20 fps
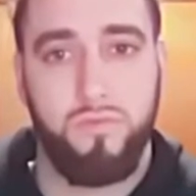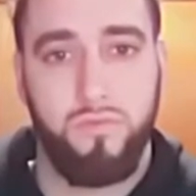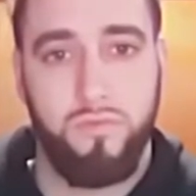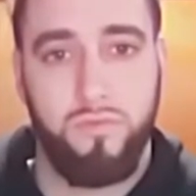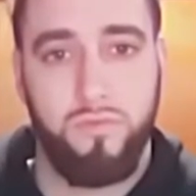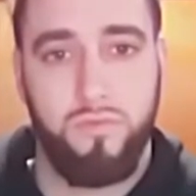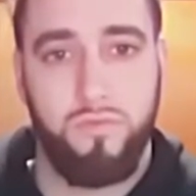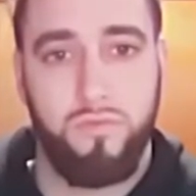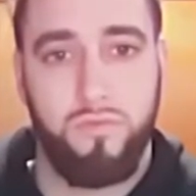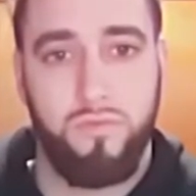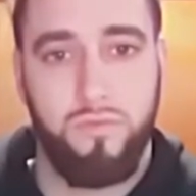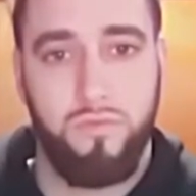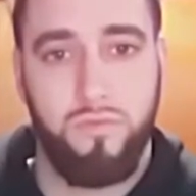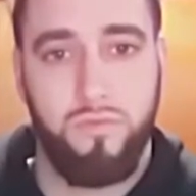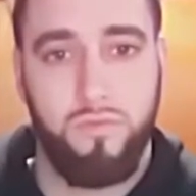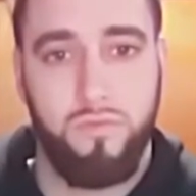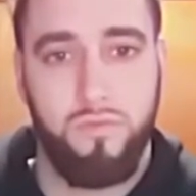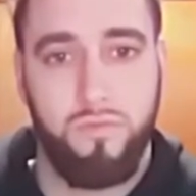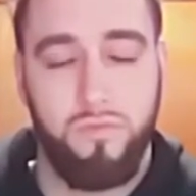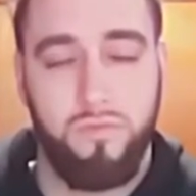
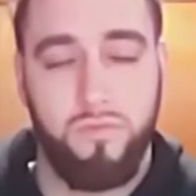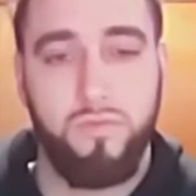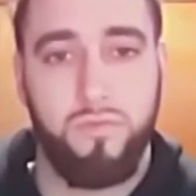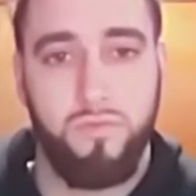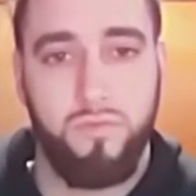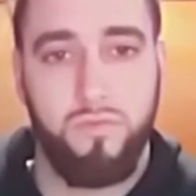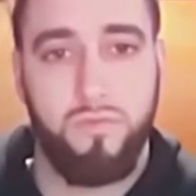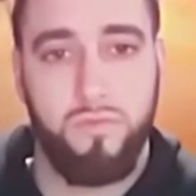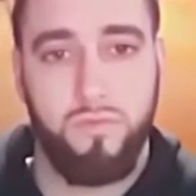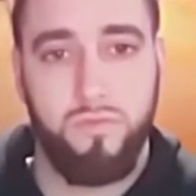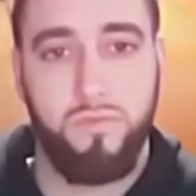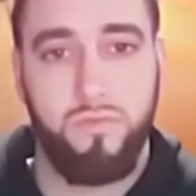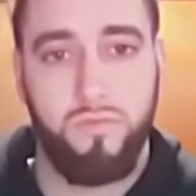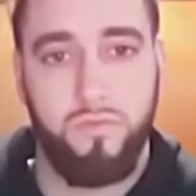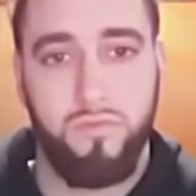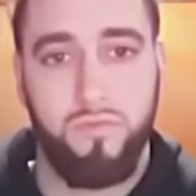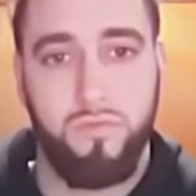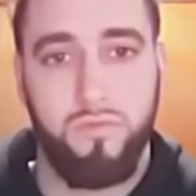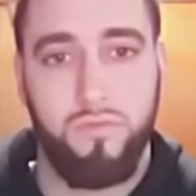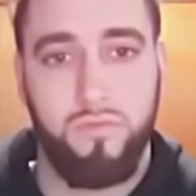
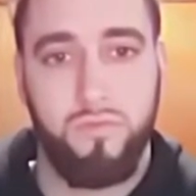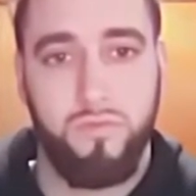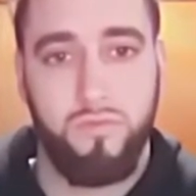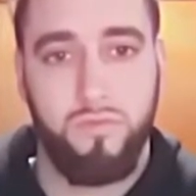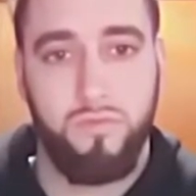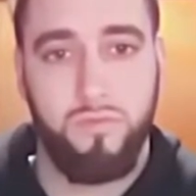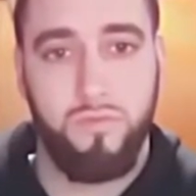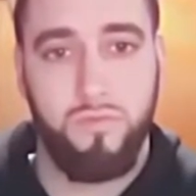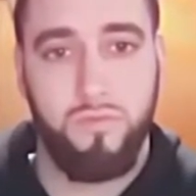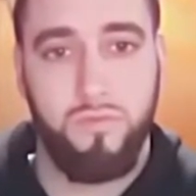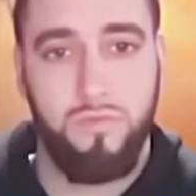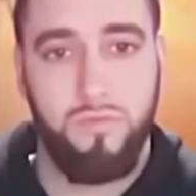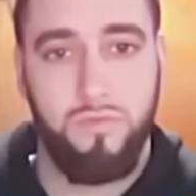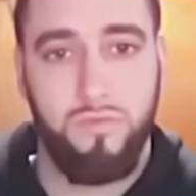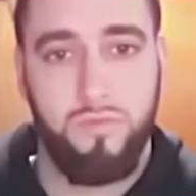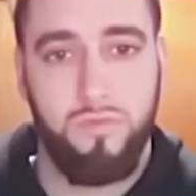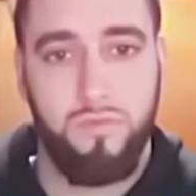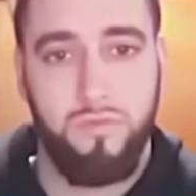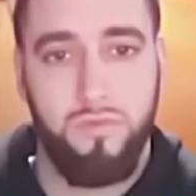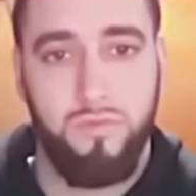
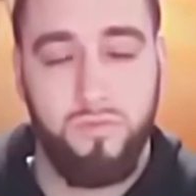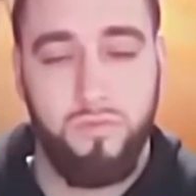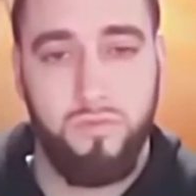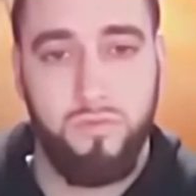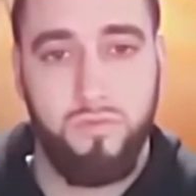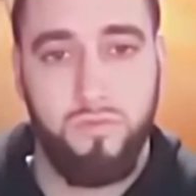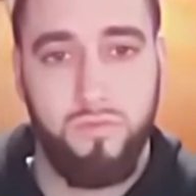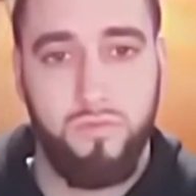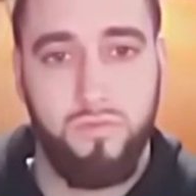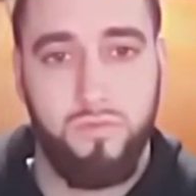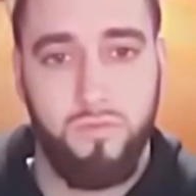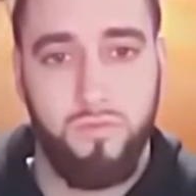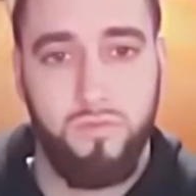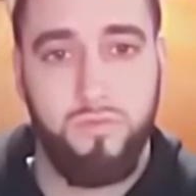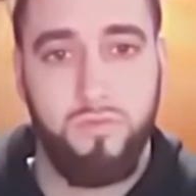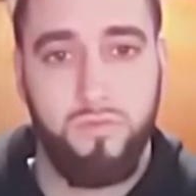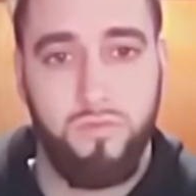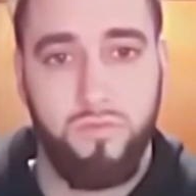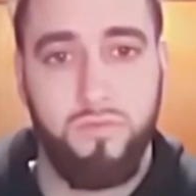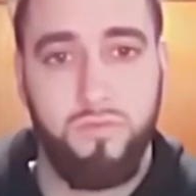
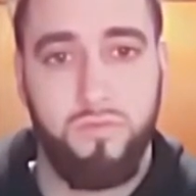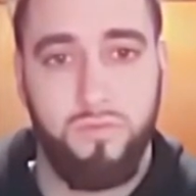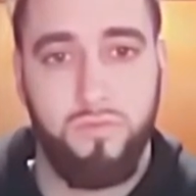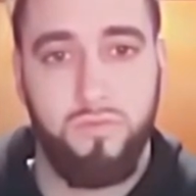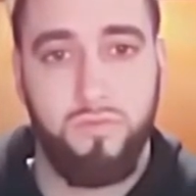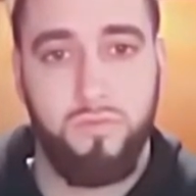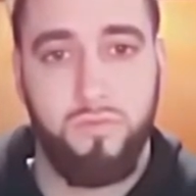[no speech]